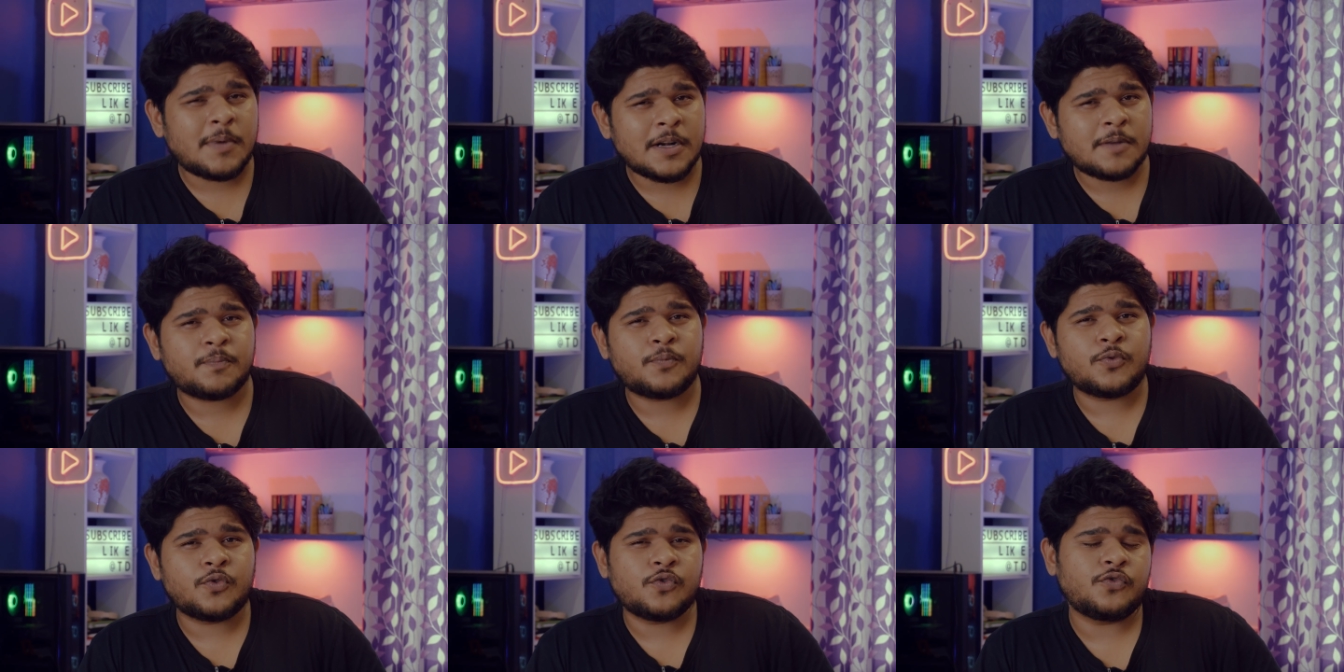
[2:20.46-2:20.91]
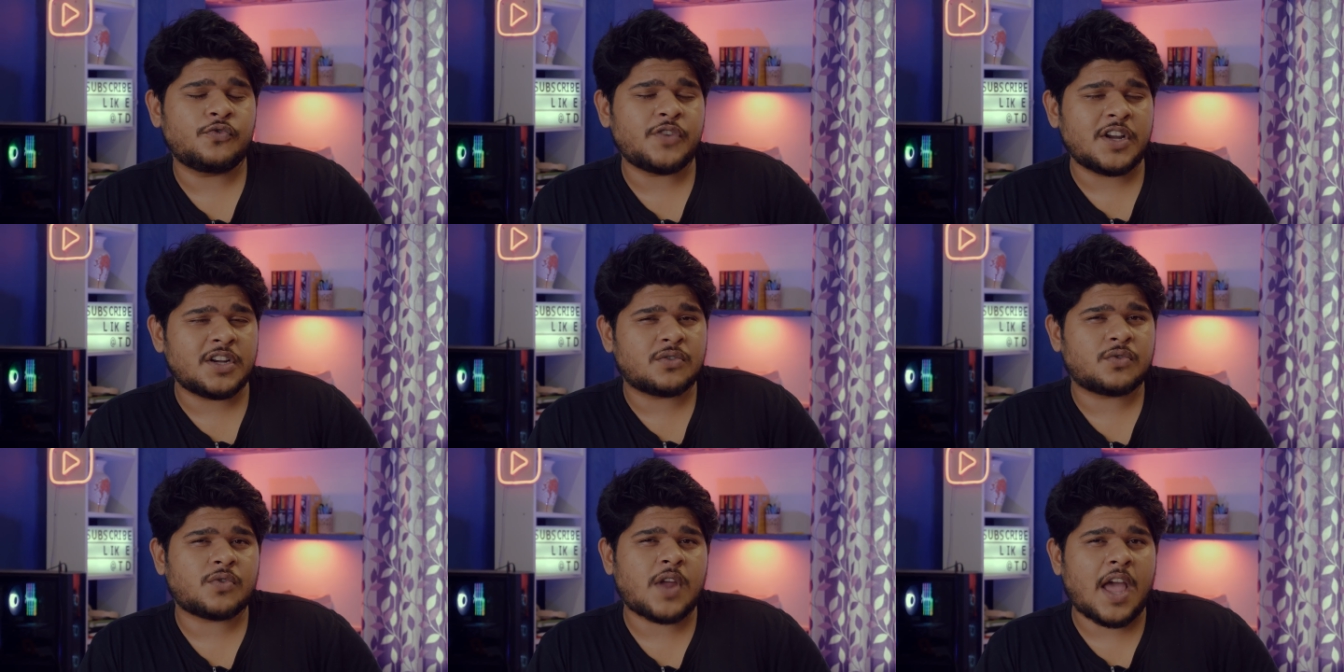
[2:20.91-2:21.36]
but
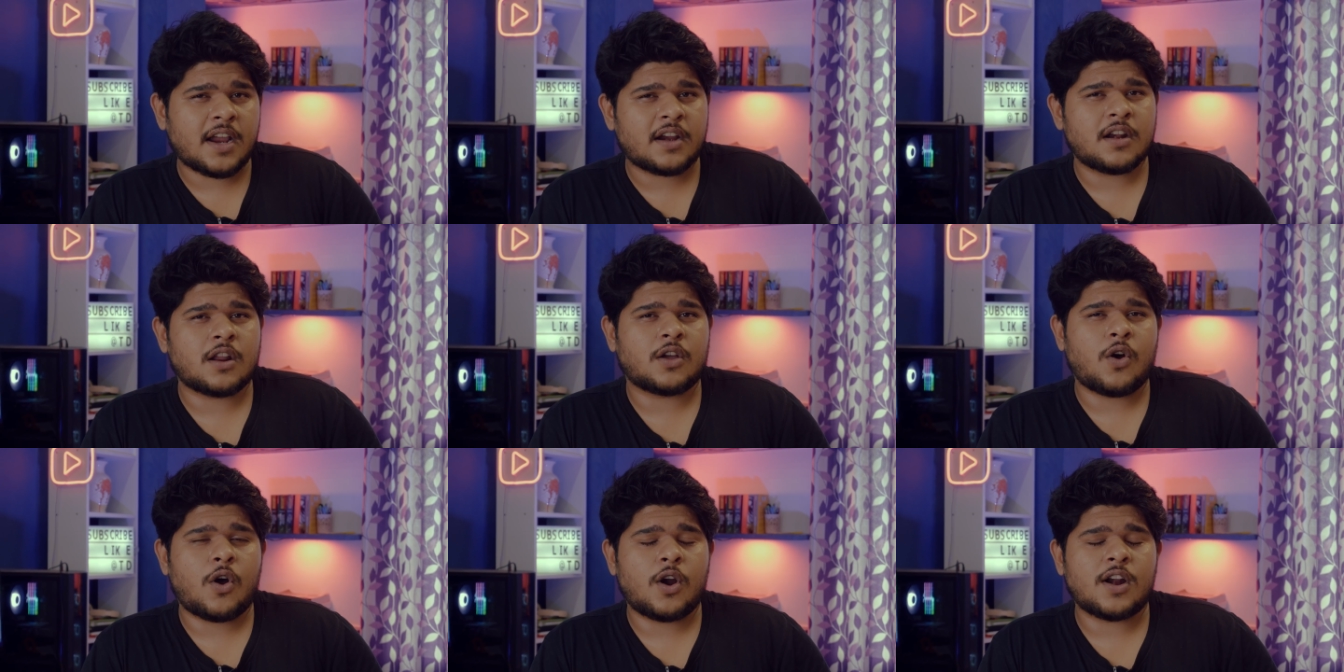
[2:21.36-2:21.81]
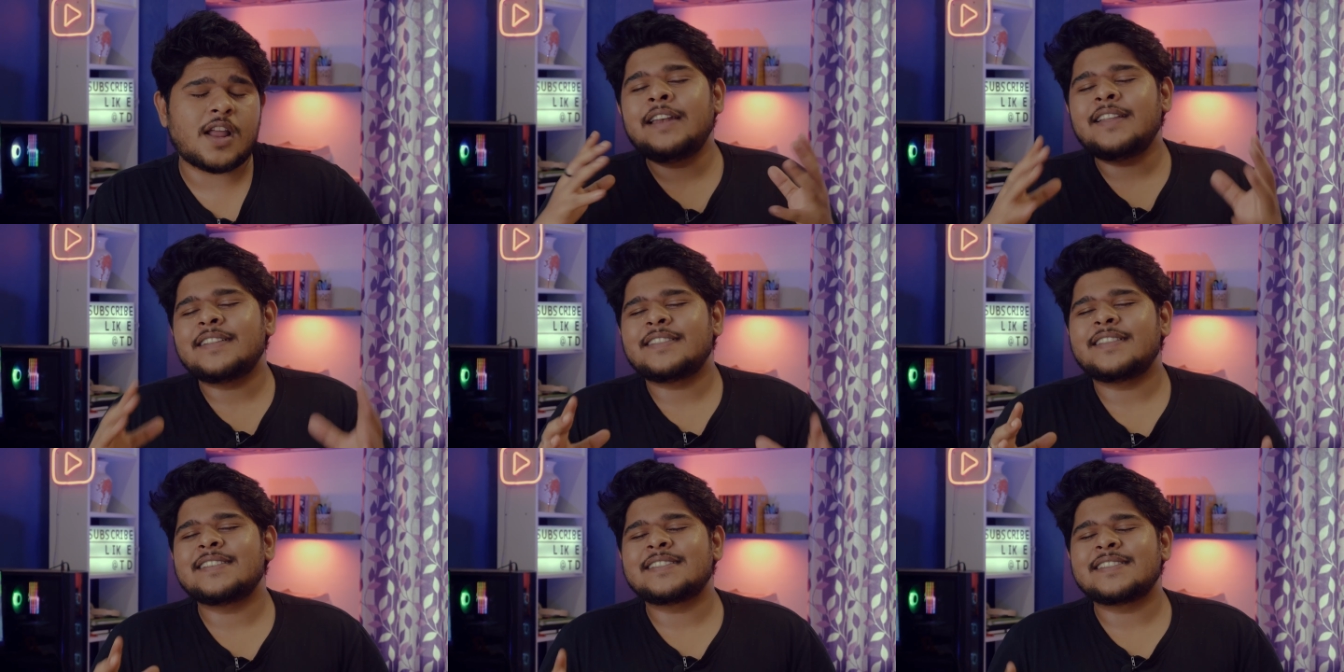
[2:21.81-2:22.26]
proven track record.
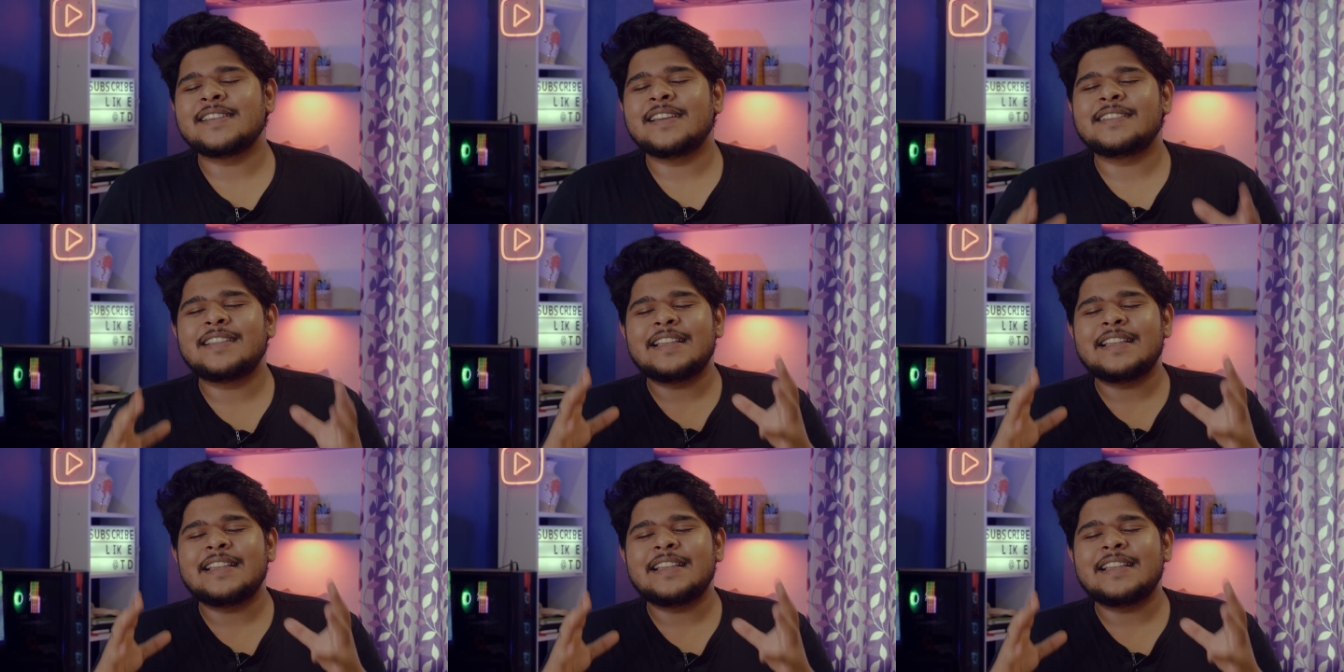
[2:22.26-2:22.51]
Earlier this year,